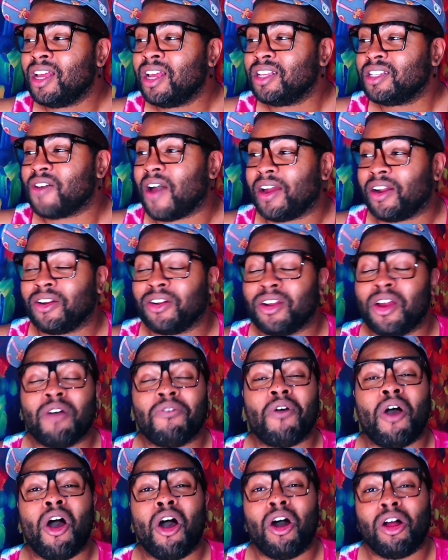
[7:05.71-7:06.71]
So I don't know
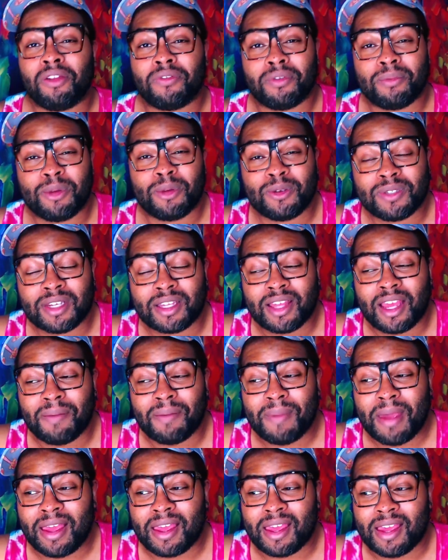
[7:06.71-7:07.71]
if all of the music they
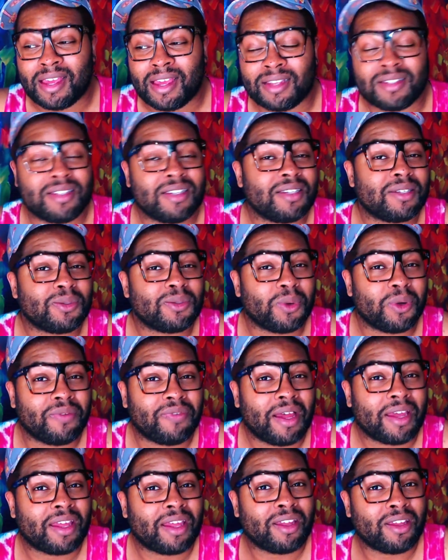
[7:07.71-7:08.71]
make is this sort of
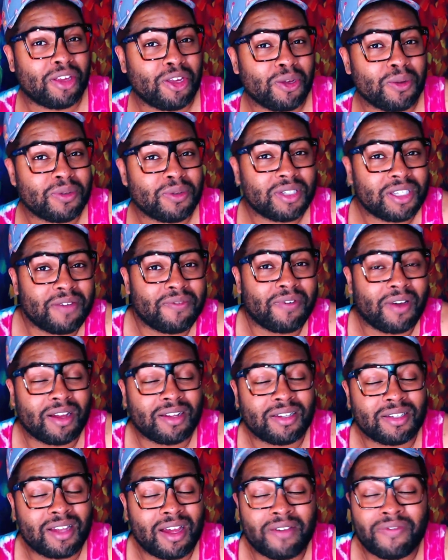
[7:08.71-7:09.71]
like cutesy
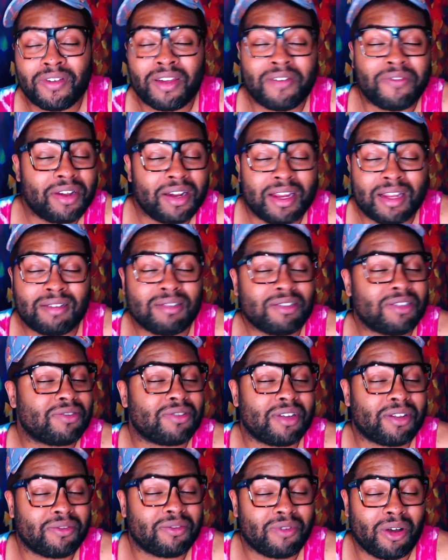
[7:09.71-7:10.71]
fun stuff. If it is, there's
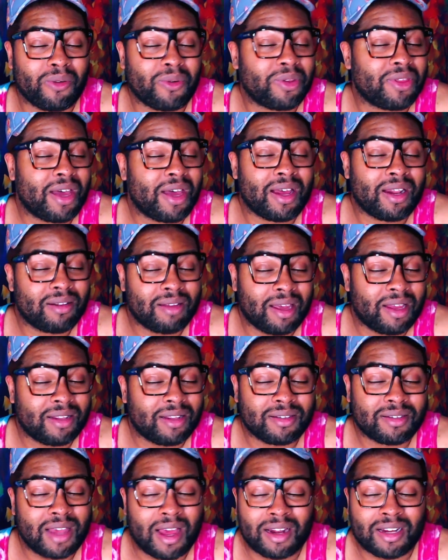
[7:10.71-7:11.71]
nothing wrong with that.
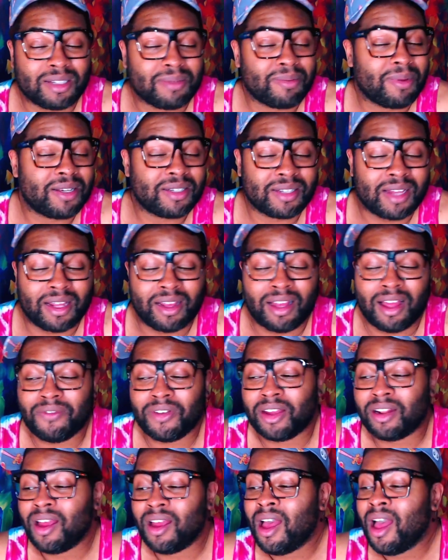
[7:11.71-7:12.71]
It's got its place and I love
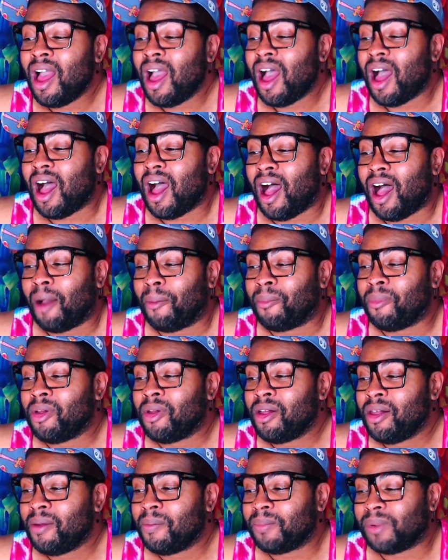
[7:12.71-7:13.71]
it. Um,
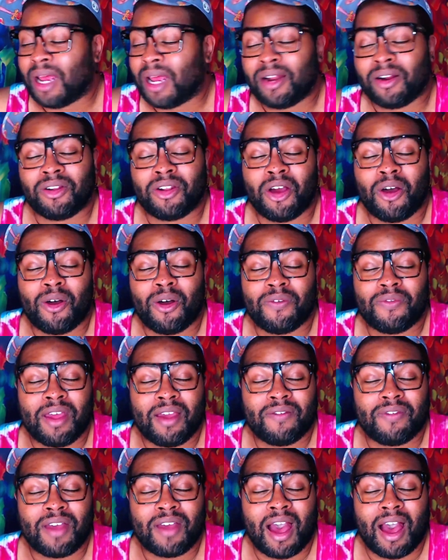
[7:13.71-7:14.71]
but I don't know if
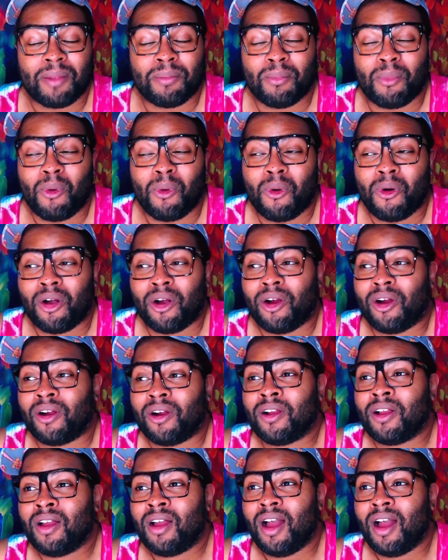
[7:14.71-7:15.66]
they've got more.